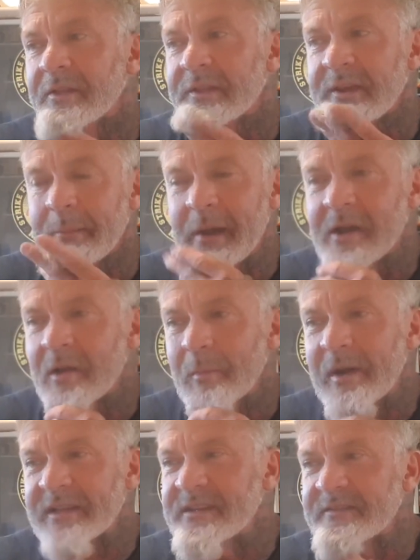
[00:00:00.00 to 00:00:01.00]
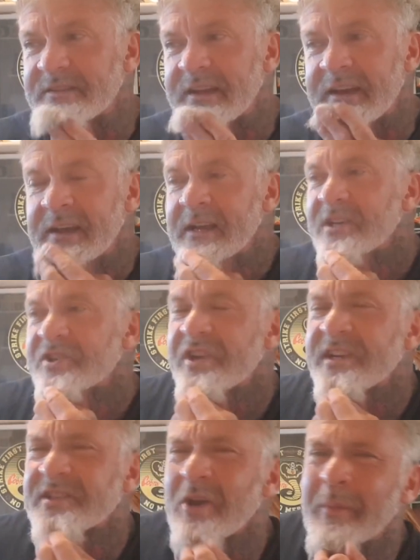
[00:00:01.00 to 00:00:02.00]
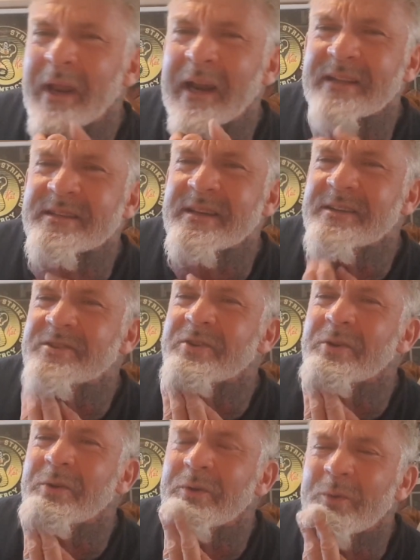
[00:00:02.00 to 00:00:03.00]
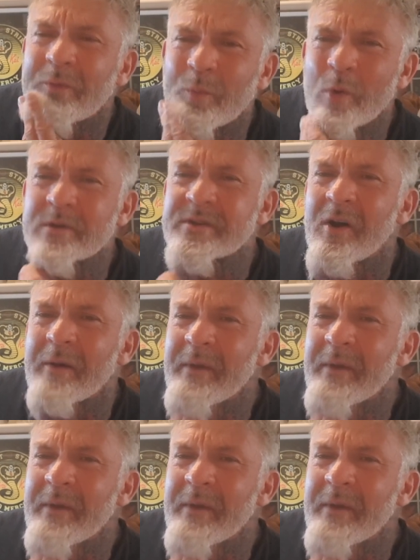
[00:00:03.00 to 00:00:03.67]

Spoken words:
the thing about Combatives that shares commonality to the wartime